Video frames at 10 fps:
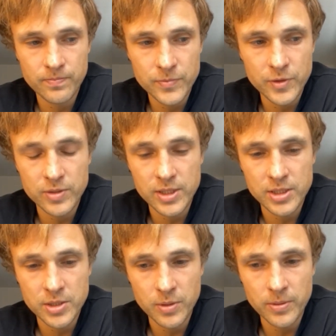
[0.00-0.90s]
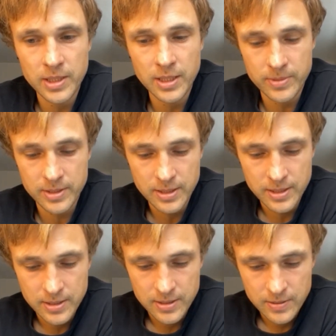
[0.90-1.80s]
So it's easy to work with him. And,
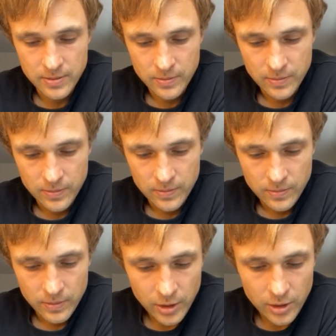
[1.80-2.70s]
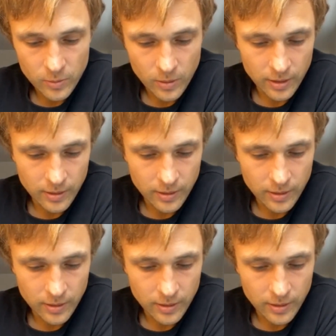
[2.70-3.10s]
you know,